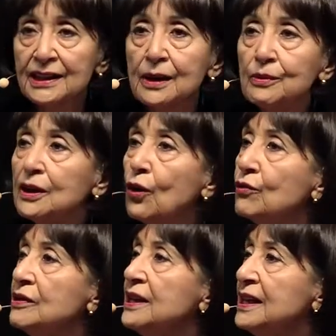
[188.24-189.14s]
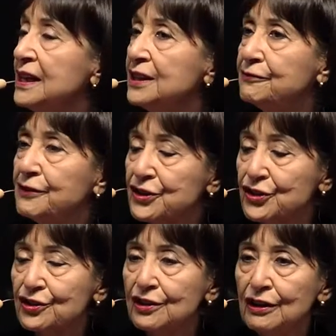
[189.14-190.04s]
They will only eat
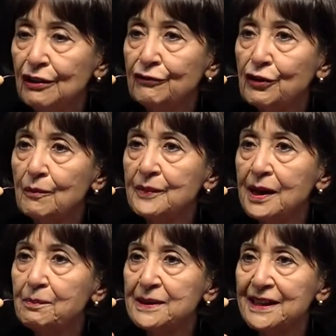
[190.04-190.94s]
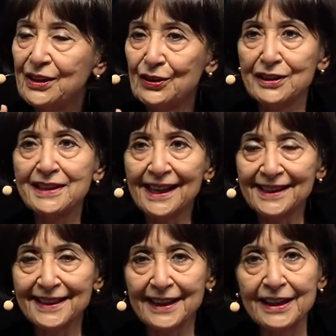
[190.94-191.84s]
fish from their particular
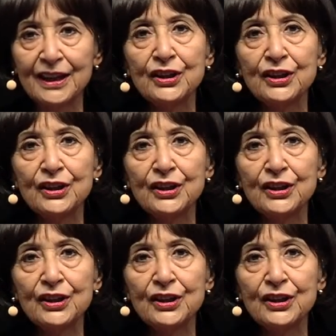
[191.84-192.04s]
delta.